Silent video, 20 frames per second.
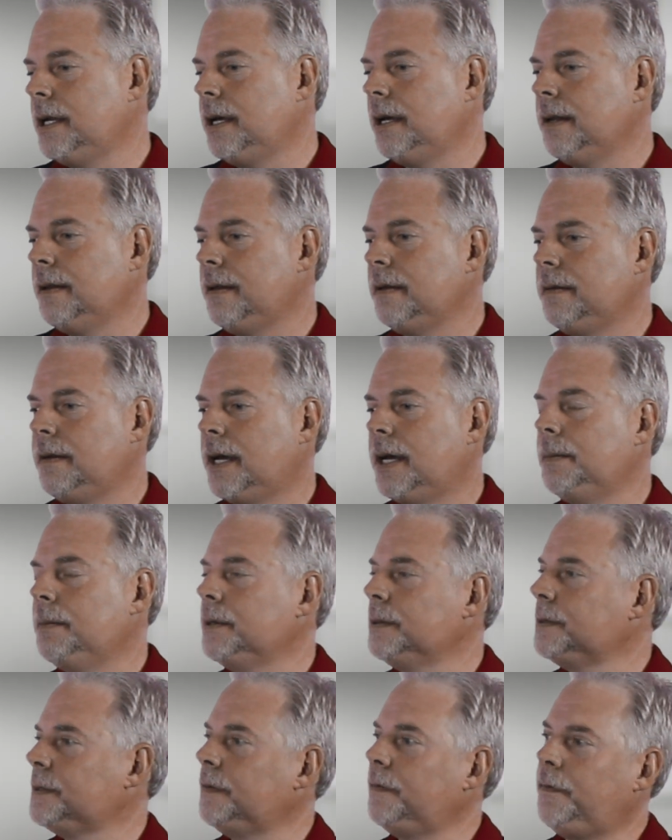and at the time
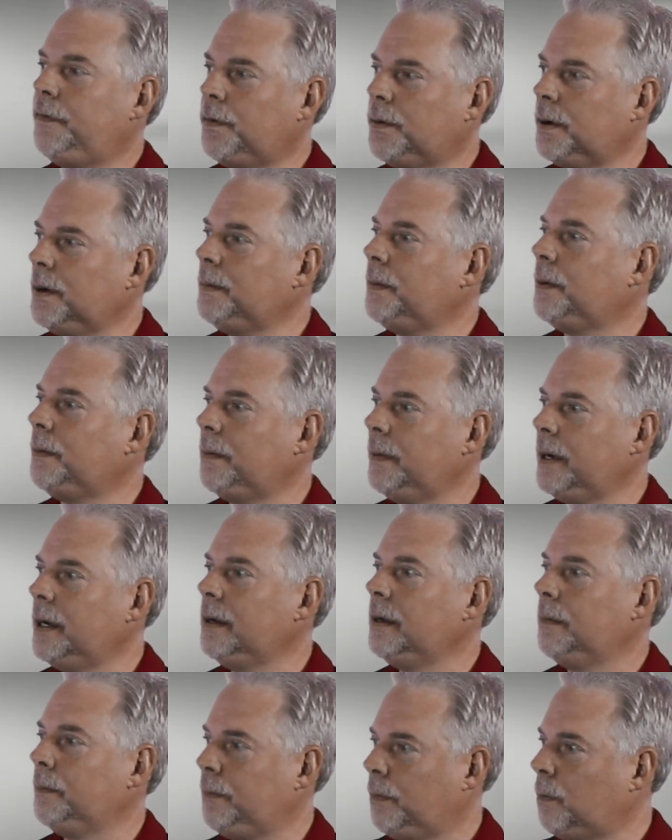it was an affordable
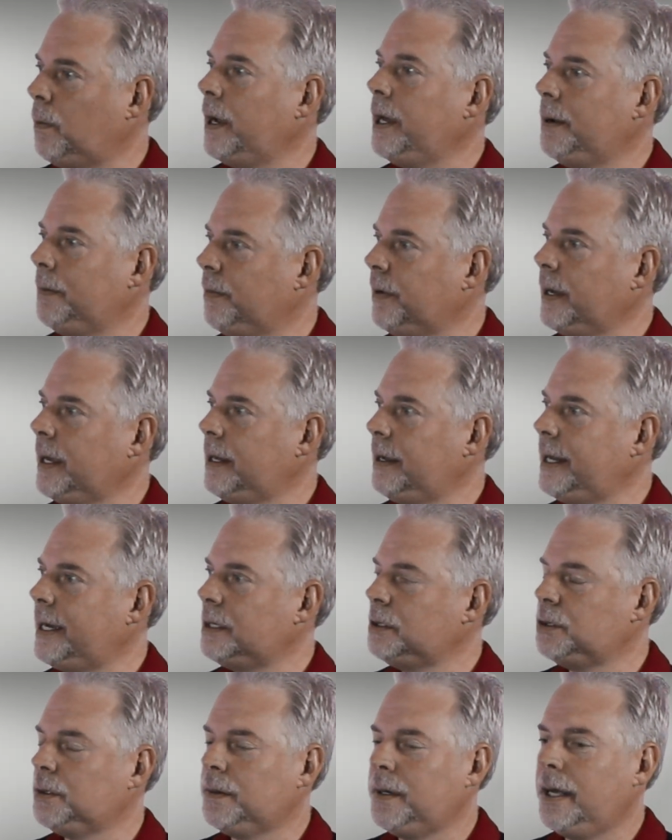way to bring in
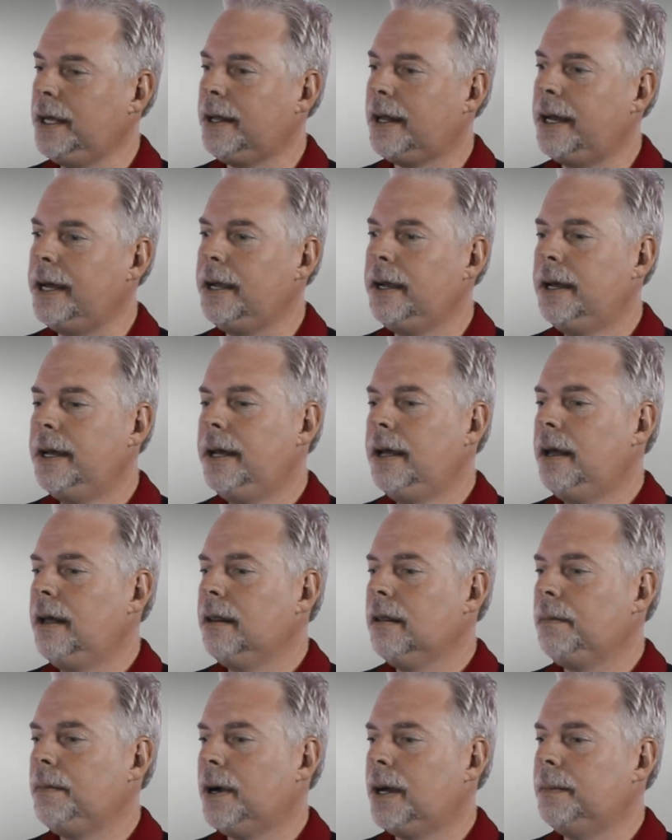natural daylight.
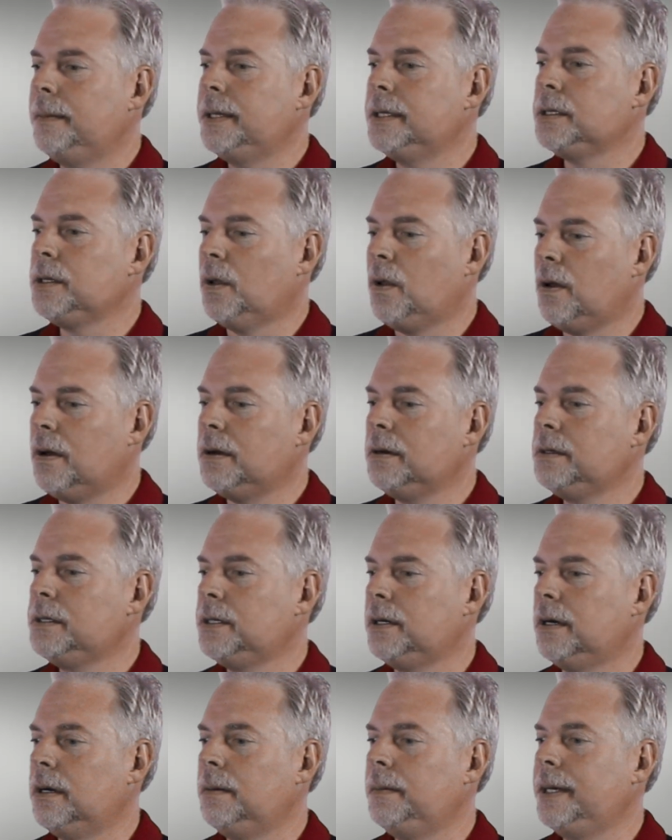The problem is long
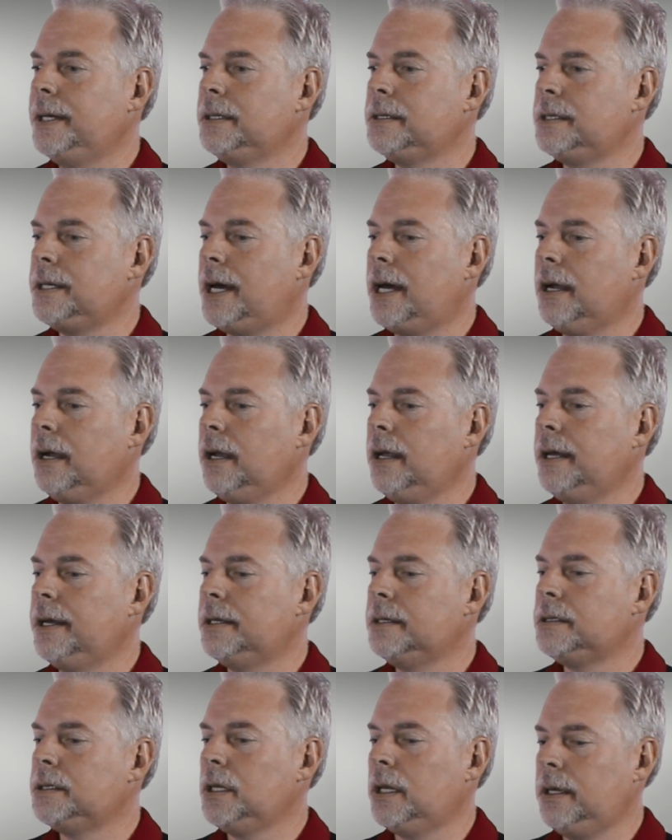term, it's not
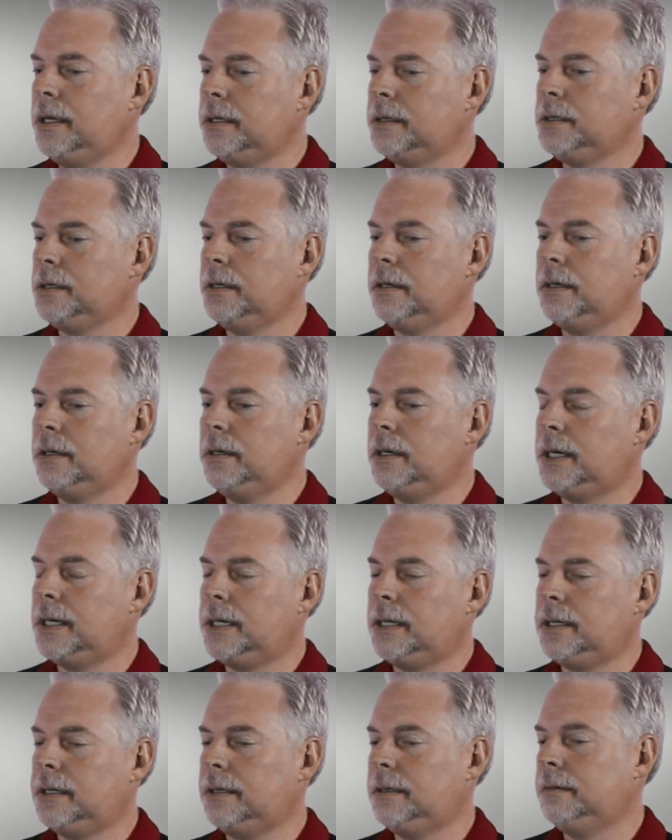as good
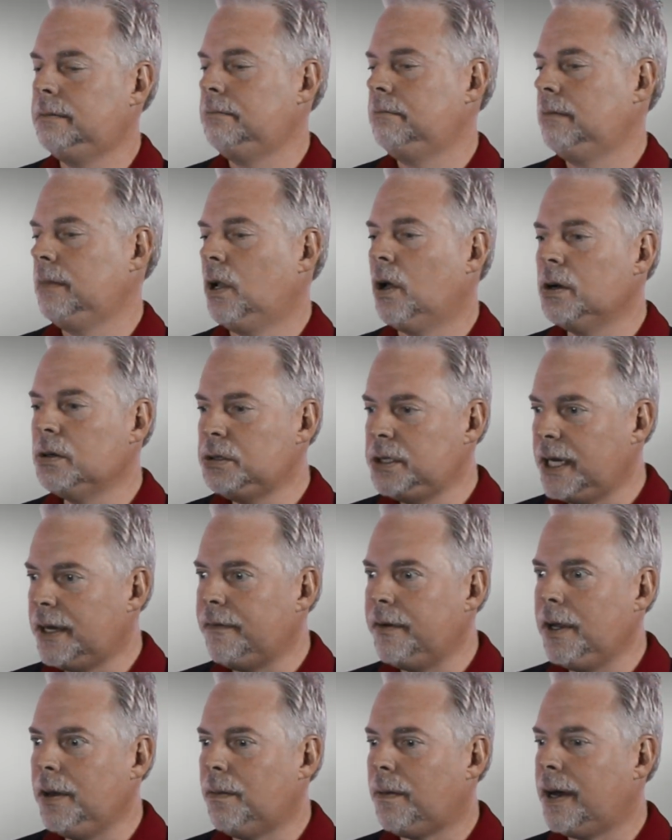
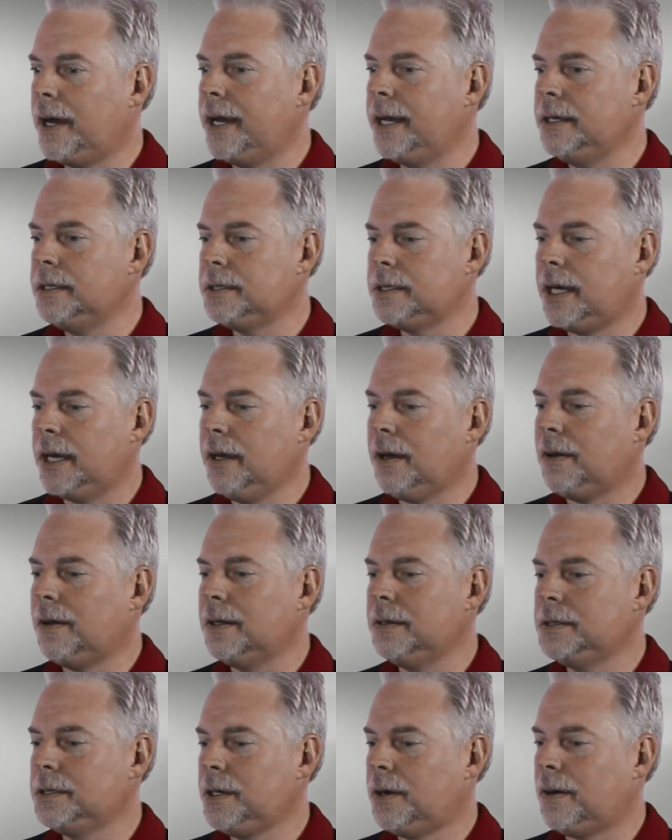longevity wise. I
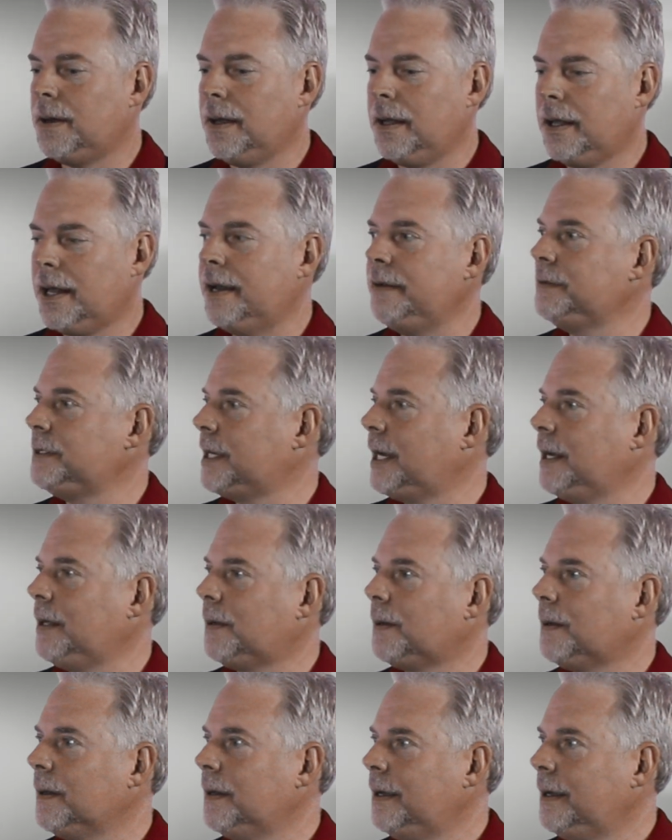always call it life
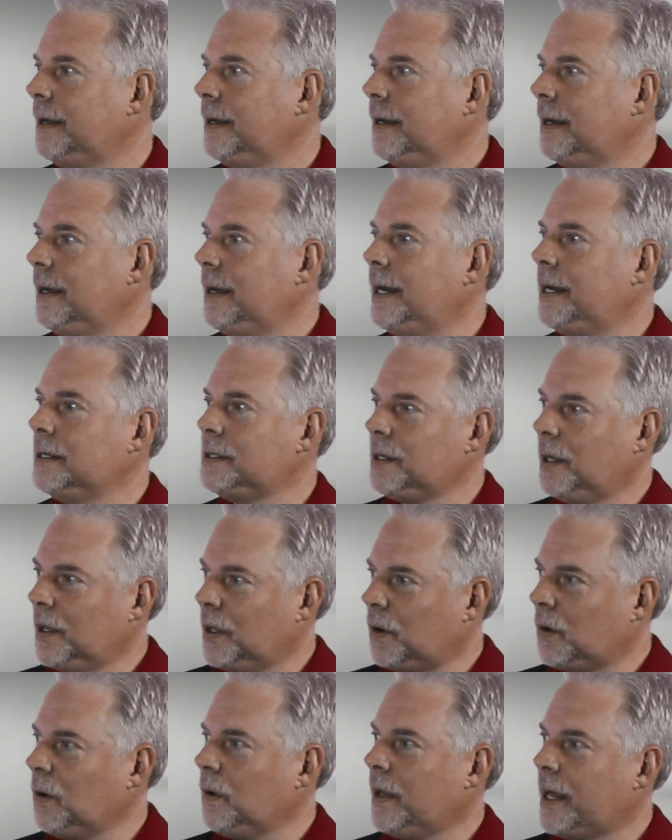cycle. It is a
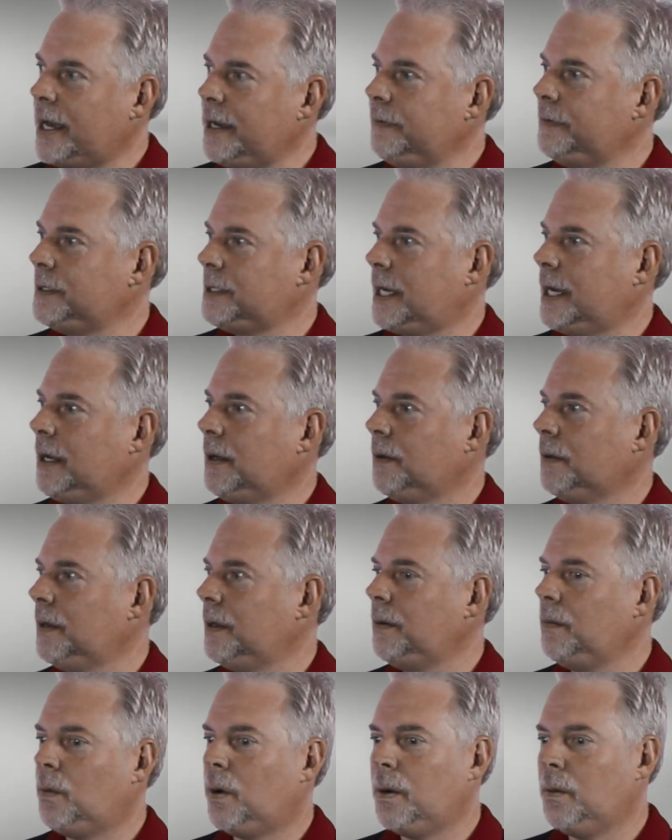lower life cycle
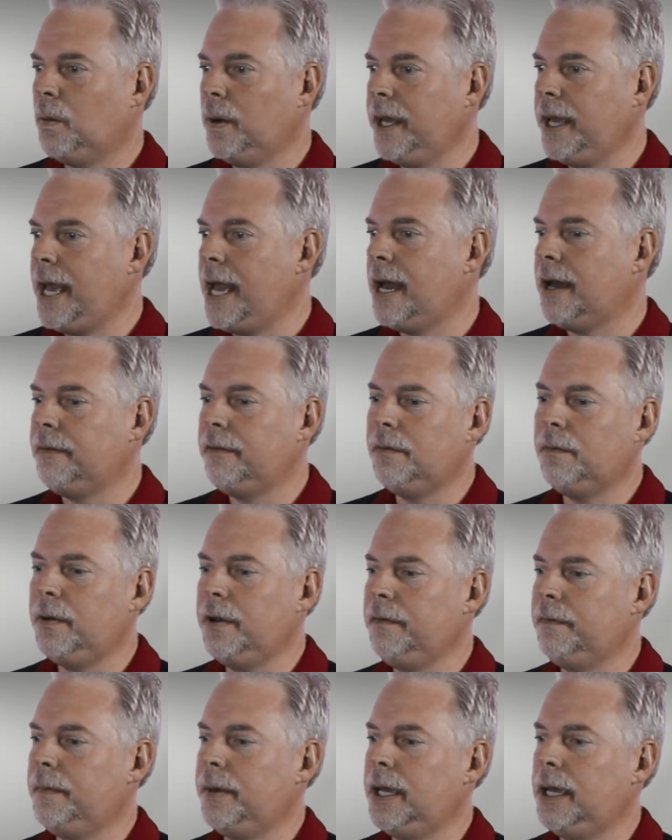than what we have, and
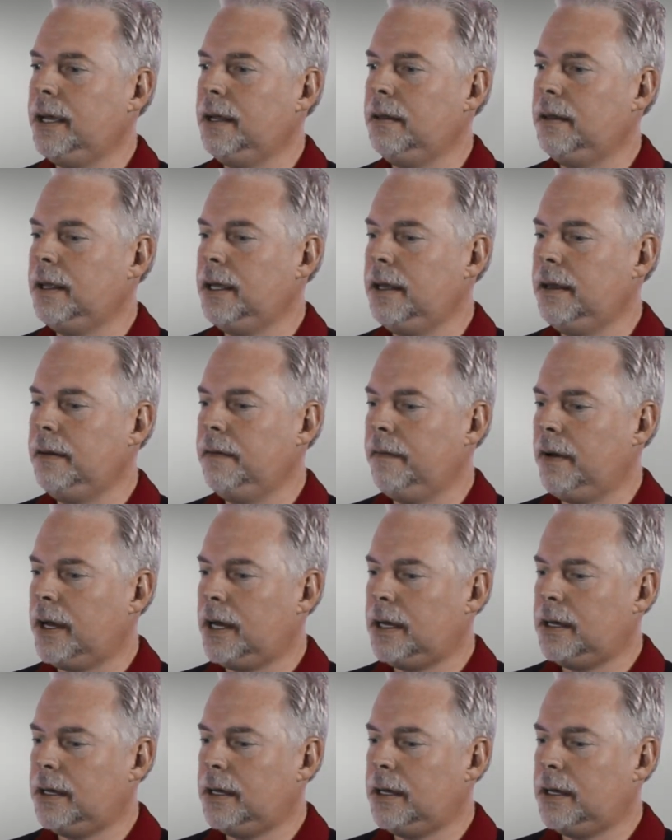we've made the